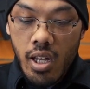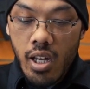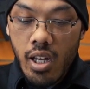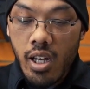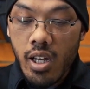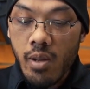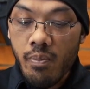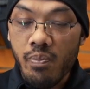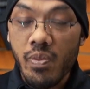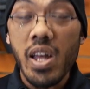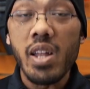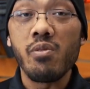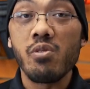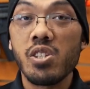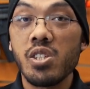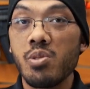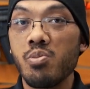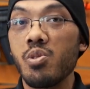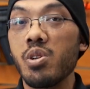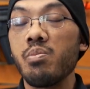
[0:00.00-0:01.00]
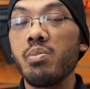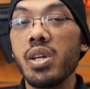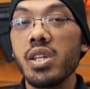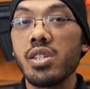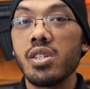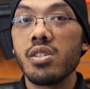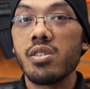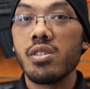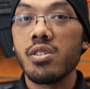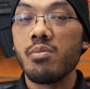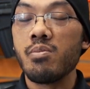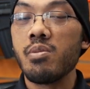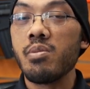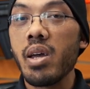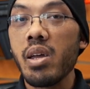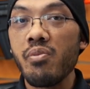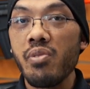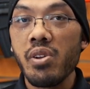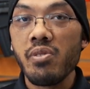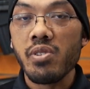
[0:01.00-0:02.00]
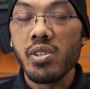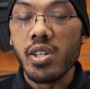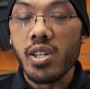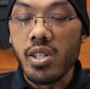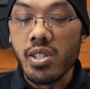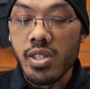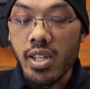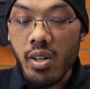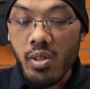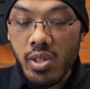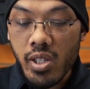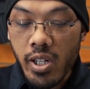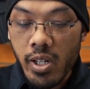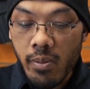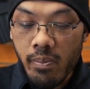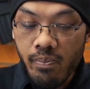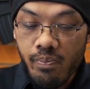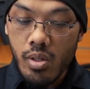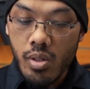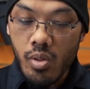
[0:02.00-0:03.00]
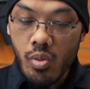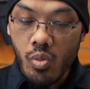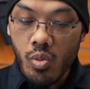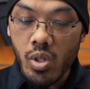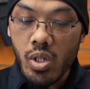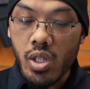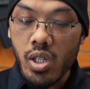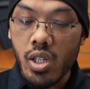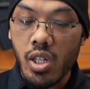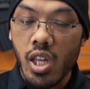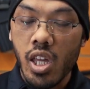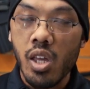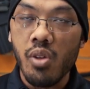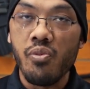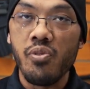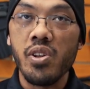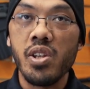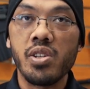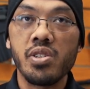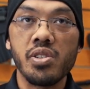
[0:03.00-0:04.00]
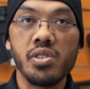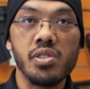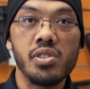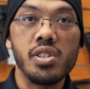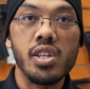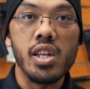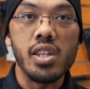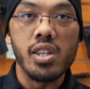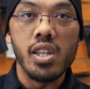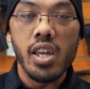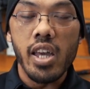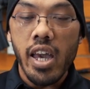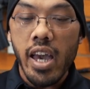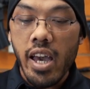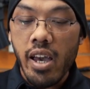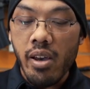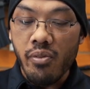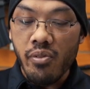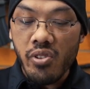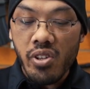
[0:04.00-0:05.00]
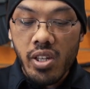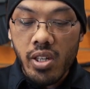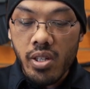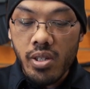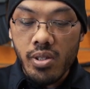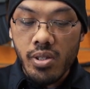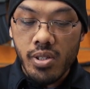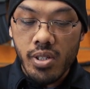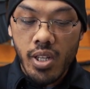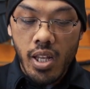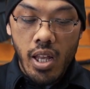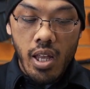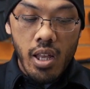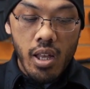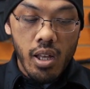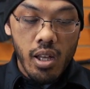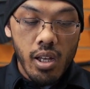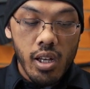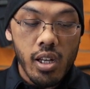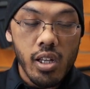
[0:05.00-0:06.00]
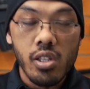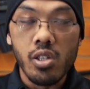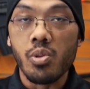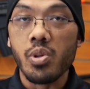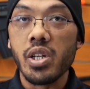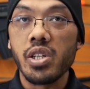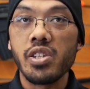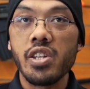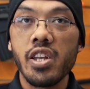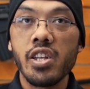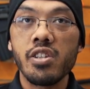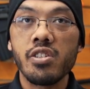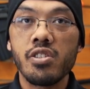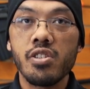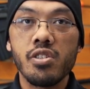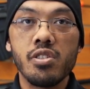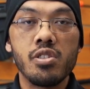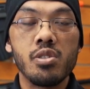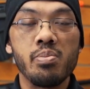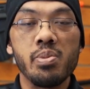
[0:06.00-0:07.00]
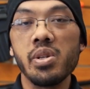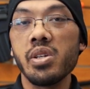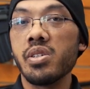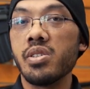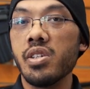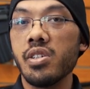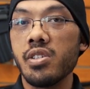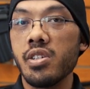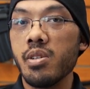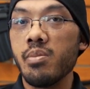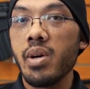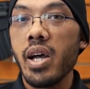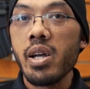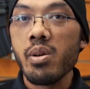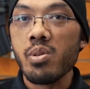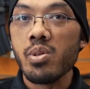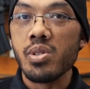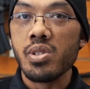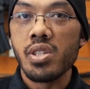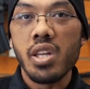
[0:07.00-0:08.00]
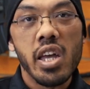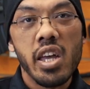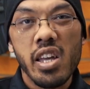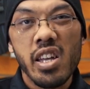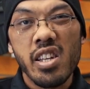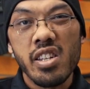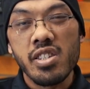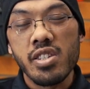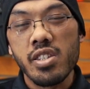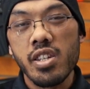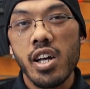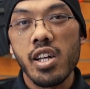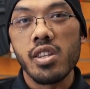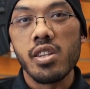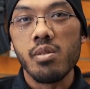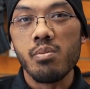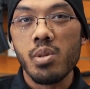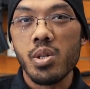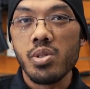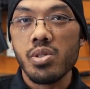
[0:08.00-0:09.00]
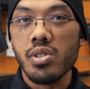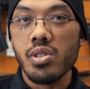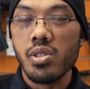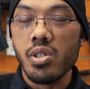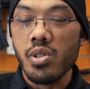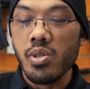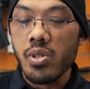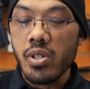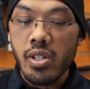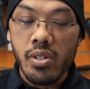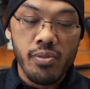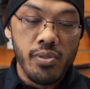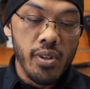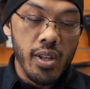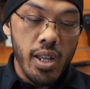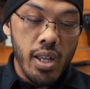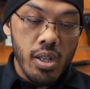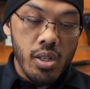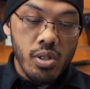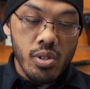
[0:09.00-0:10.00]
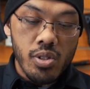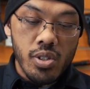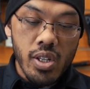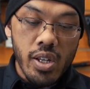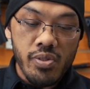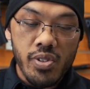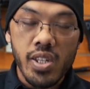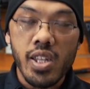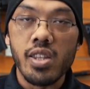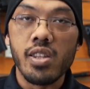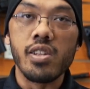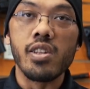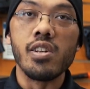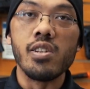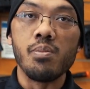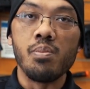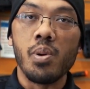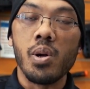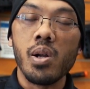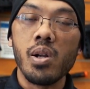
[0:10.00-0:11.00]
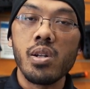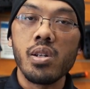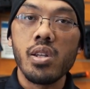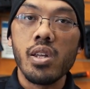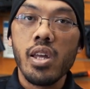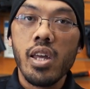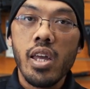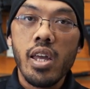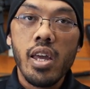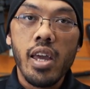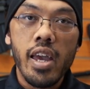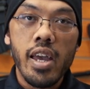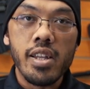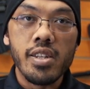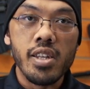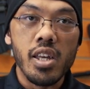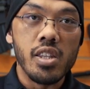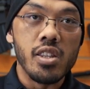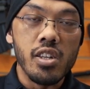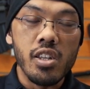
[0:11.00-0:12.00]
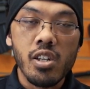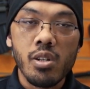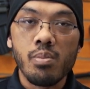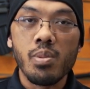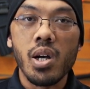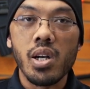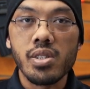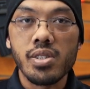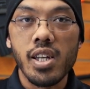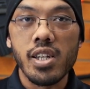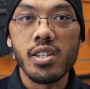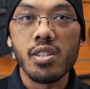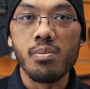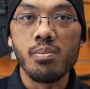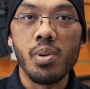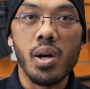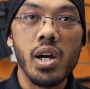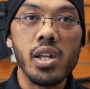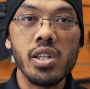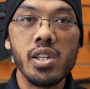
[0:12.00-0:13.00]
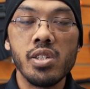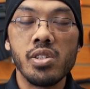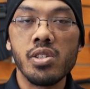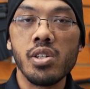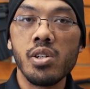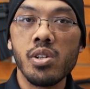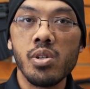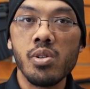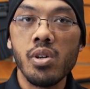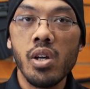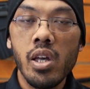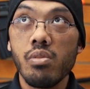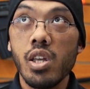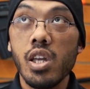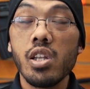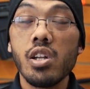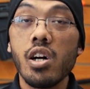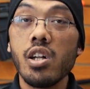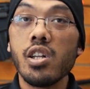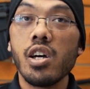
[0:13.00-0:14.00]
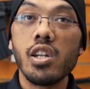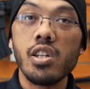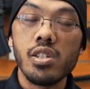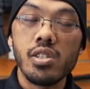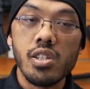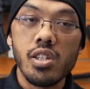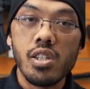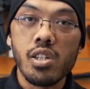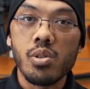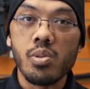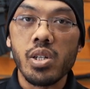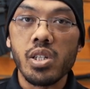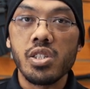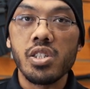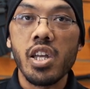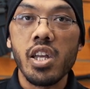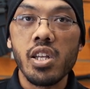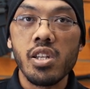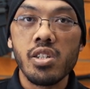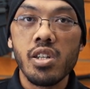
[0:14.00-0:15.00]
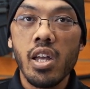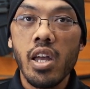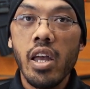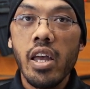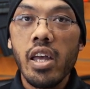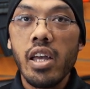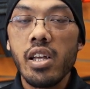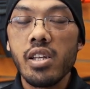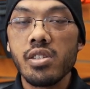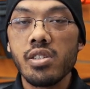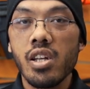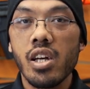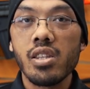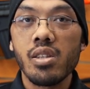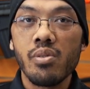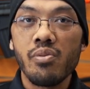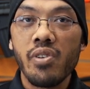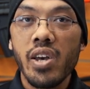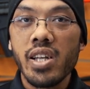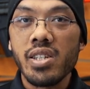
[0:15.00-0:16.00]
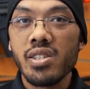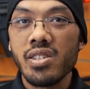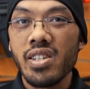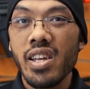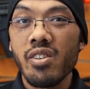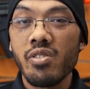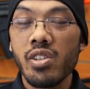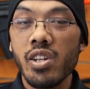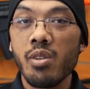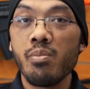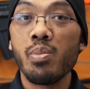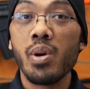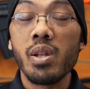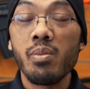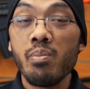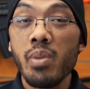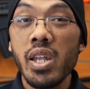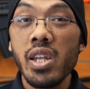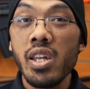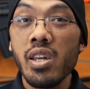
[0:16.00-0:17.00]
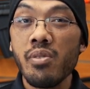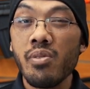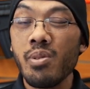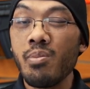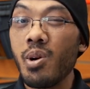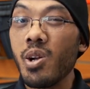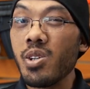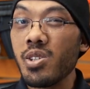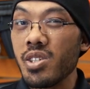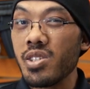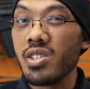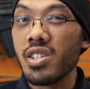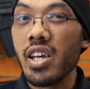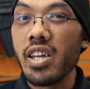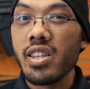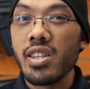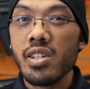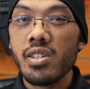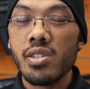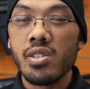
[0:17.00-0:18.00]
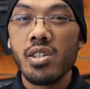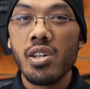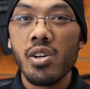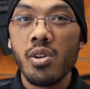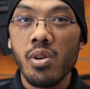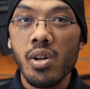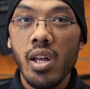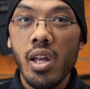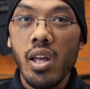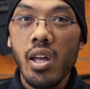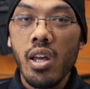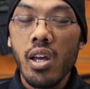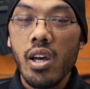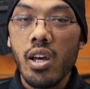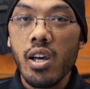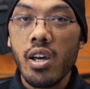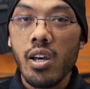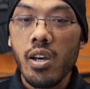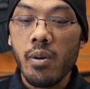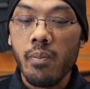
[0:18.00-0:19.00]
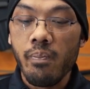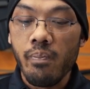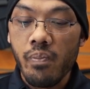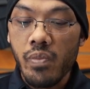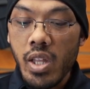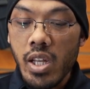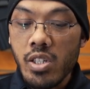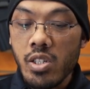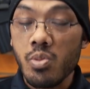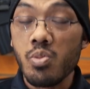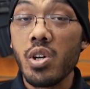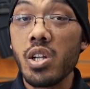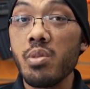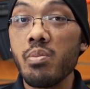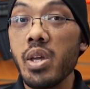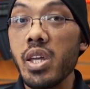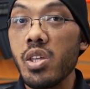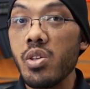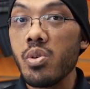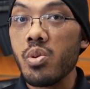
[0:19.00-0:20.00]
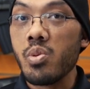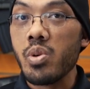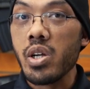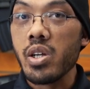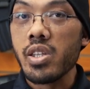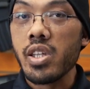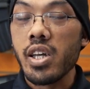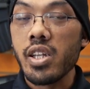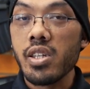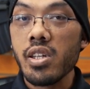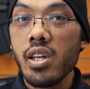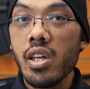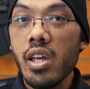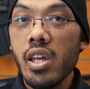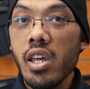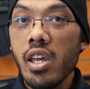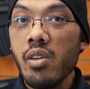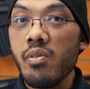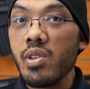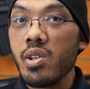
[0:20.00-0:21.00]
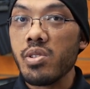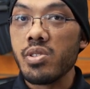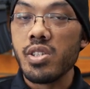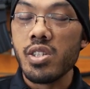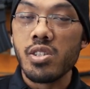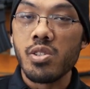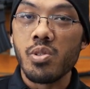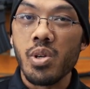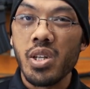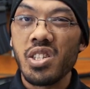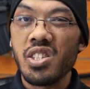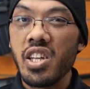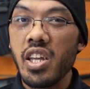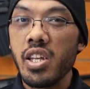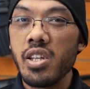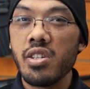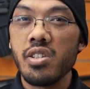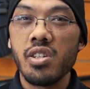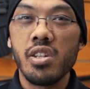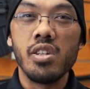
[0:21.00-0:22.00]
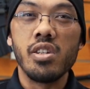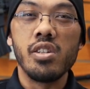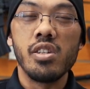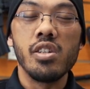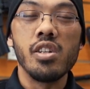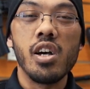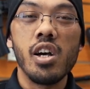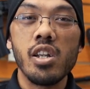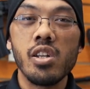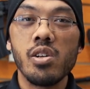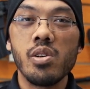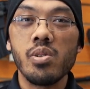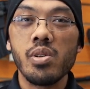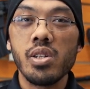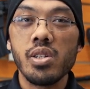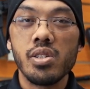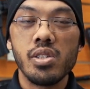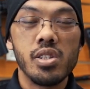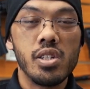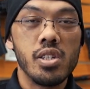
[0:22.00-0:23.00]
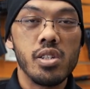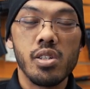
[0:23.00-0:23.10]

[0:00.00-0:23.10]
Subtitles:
That's what makes it some of my favorite guns out there. One of the key features that they have is the quick change spring system. I will say it's not the most intuitive. You still have to get the gun apart and take the gearbox out of the body. So in all honesty, the quick change is not the fastest out there, but many of them are just like this. So I just want to make you aware that even though it says quick change, it's not always